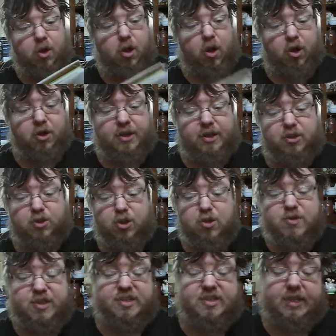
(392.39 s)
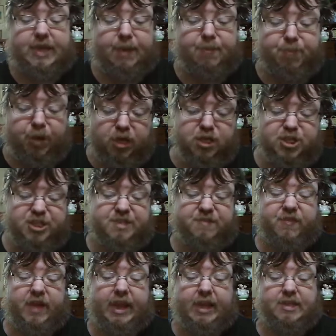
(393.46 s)
Hardin loses it and punches
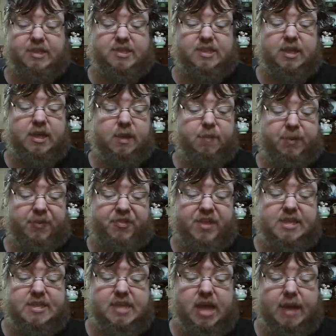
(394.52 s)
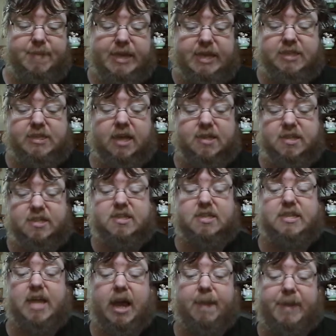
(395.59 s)
Vance. But this time he doesn't
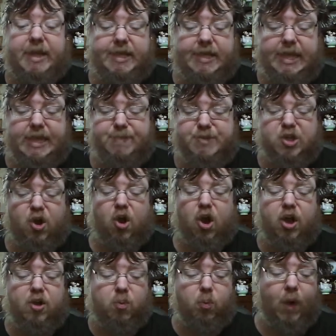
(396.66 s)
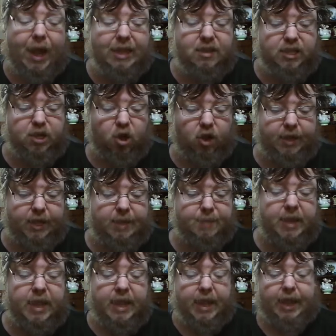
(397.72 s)
stop. He keeps on wailing on
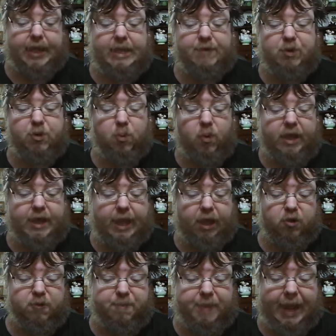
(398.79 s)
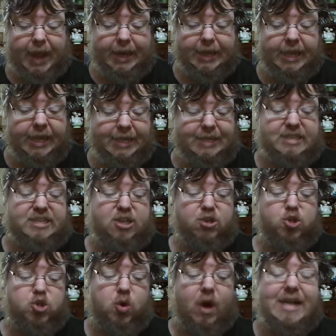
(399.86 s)
him, and even when held back, he still
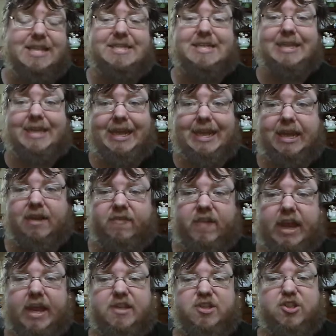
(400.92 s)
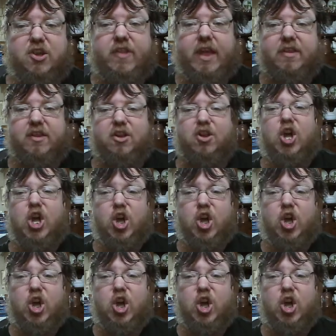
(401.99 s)
tries to get at Vance. That little,